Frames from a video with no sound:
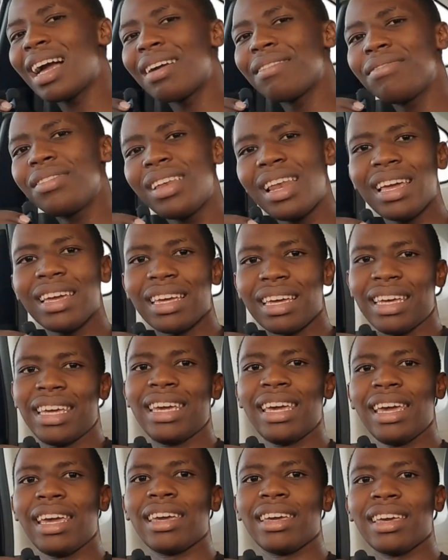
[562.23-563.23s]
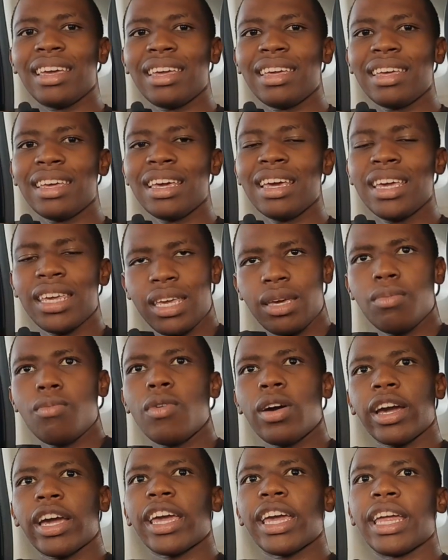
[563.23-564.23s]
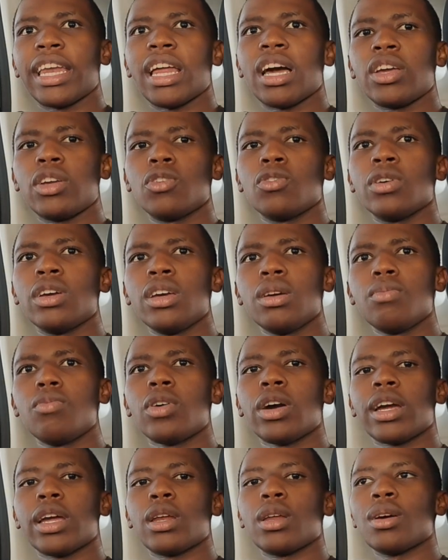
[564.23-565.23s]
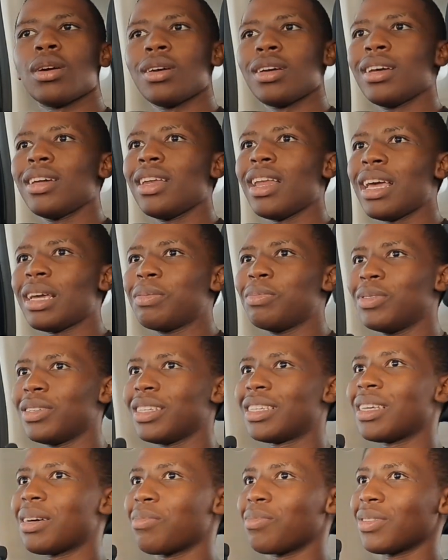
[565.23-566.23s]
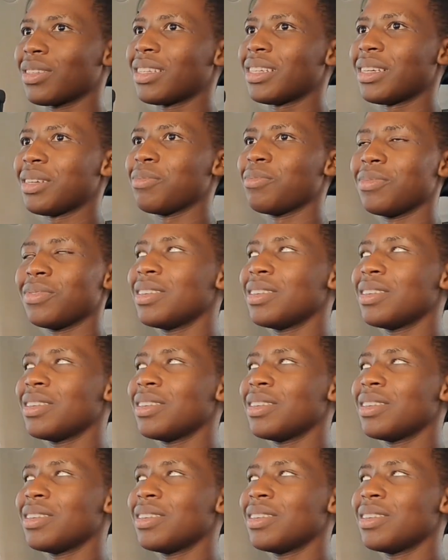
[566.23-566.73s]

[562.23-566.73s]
I feel like a king. Ke morena, hey morena, like Mrs. Sambo say.